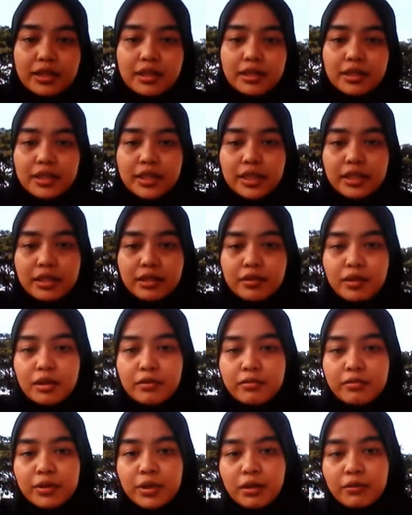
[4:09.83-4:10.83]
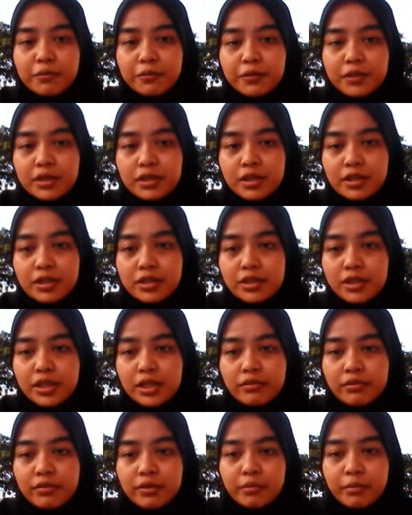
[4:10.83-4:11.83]
early recovery after surgery
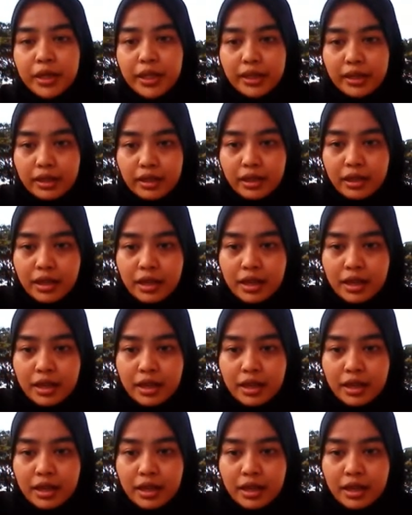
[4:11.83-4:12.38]
even better.